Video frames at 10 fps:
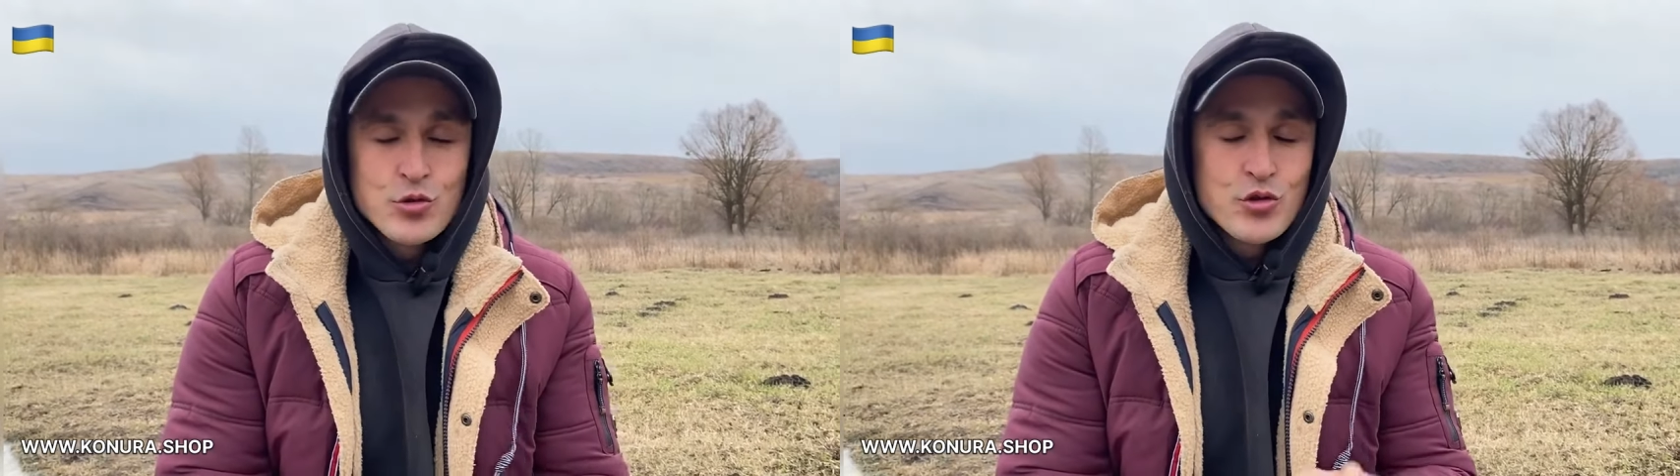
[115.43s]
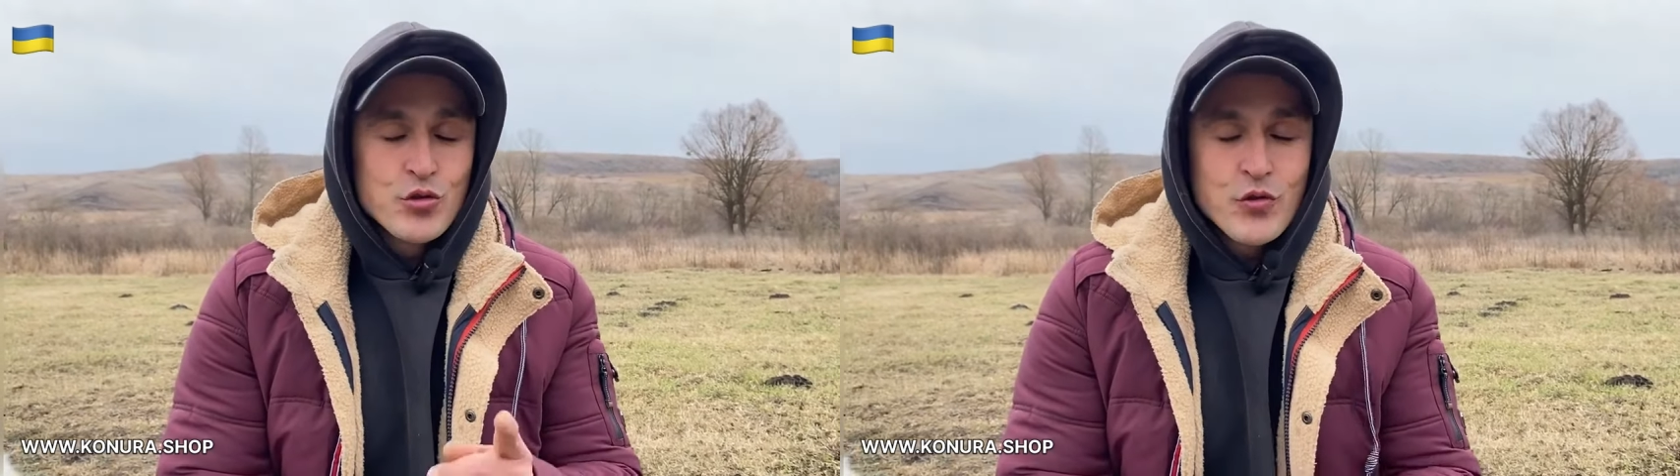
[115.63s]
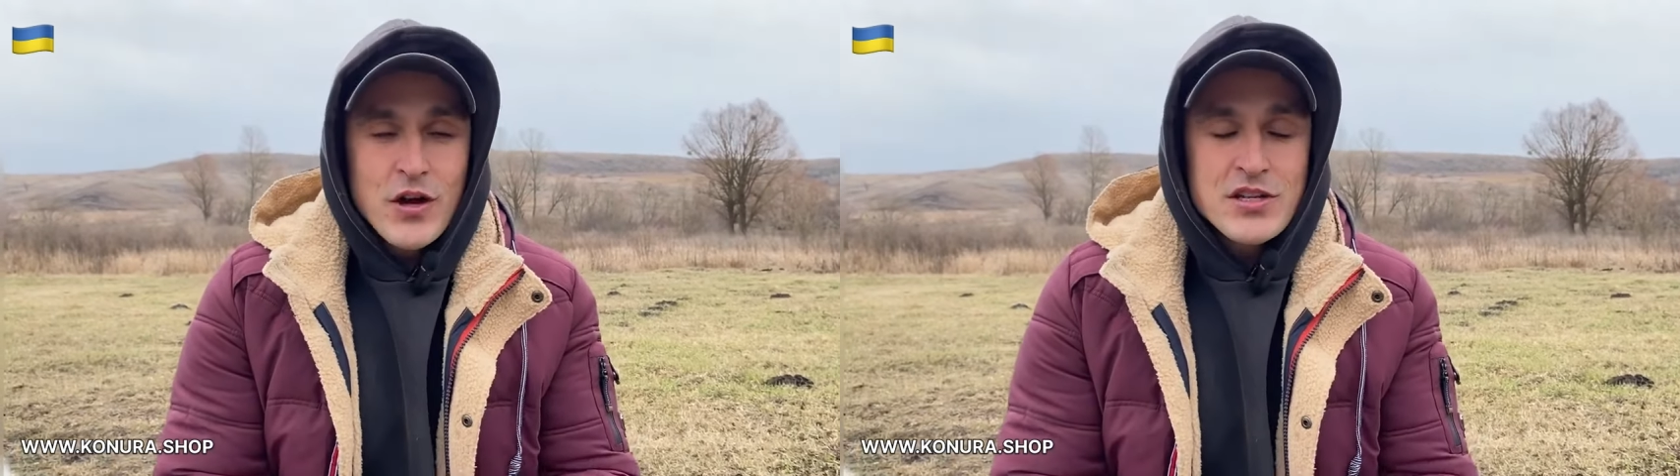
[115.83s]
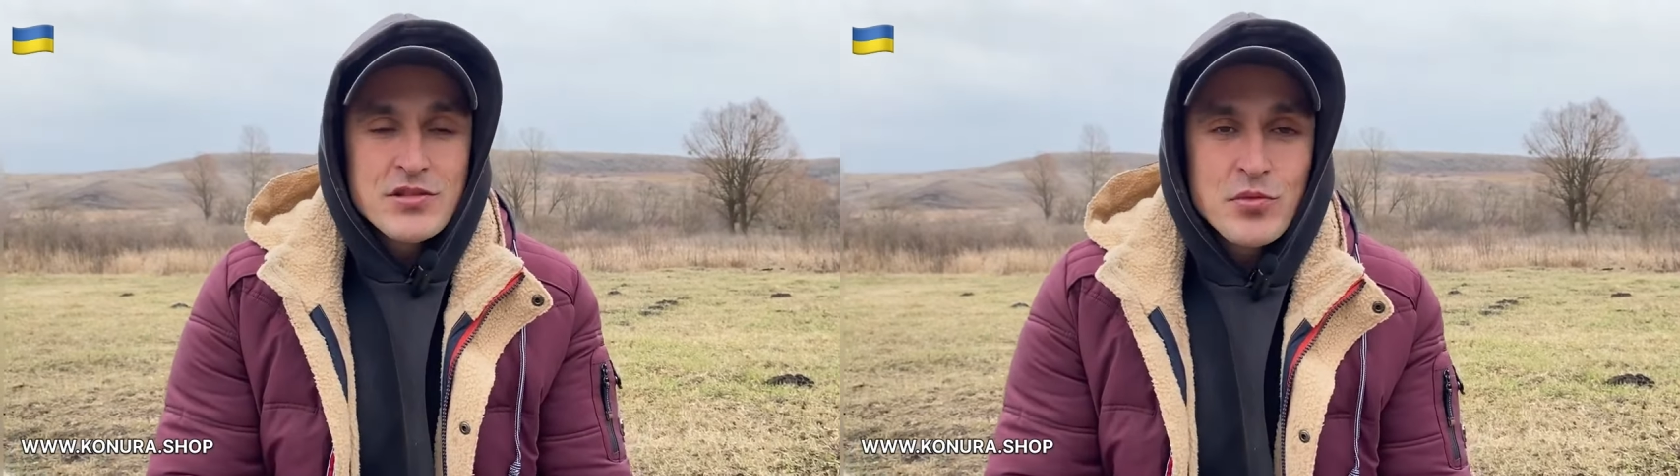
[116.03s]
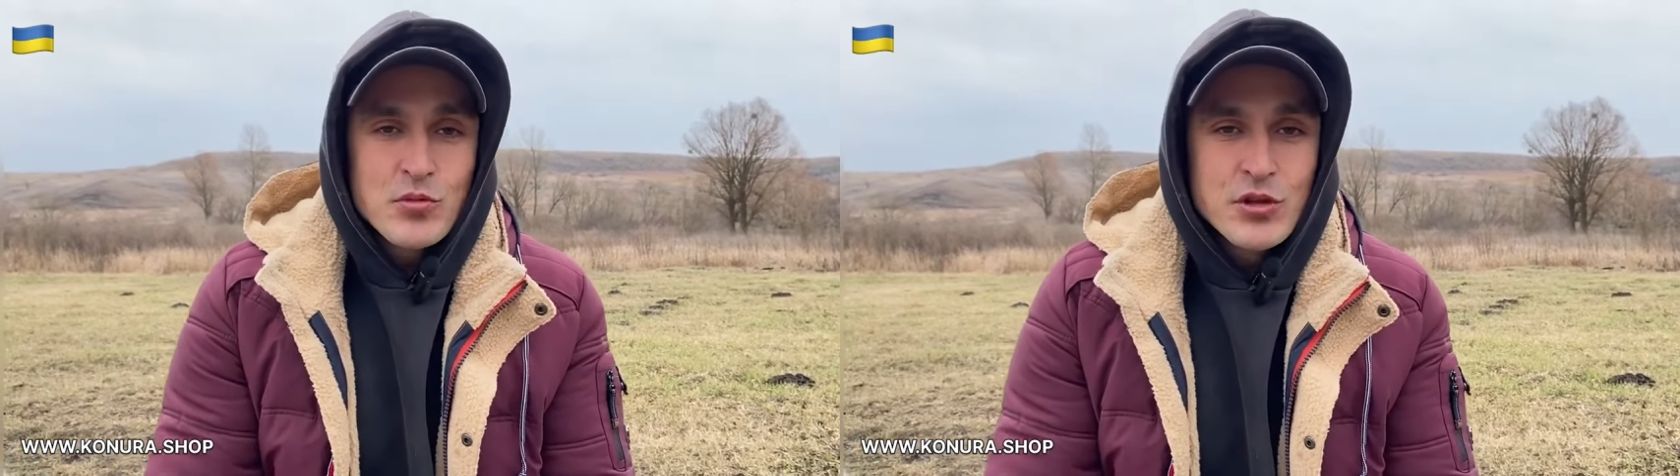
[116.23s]
important
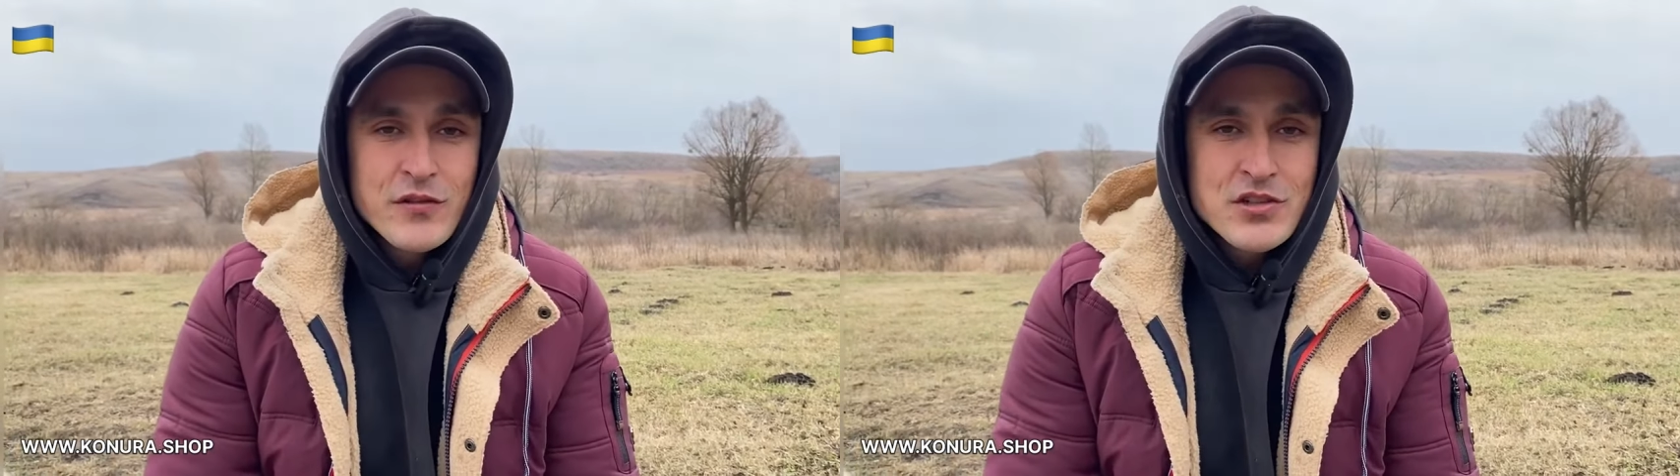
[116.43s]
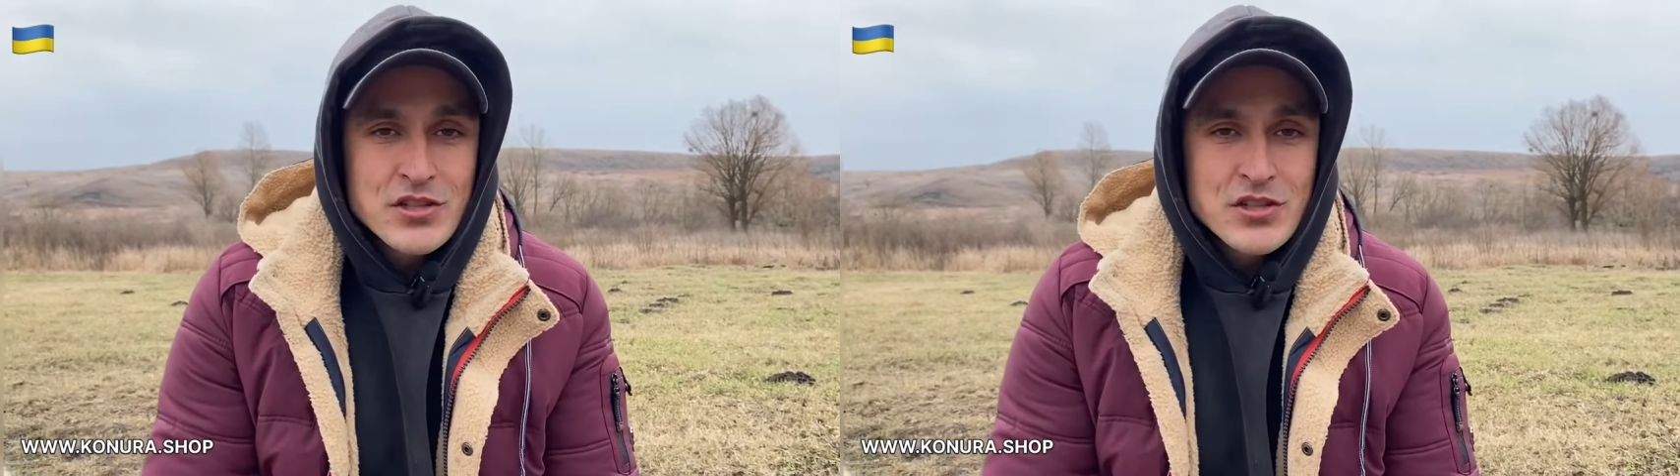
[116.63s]
information.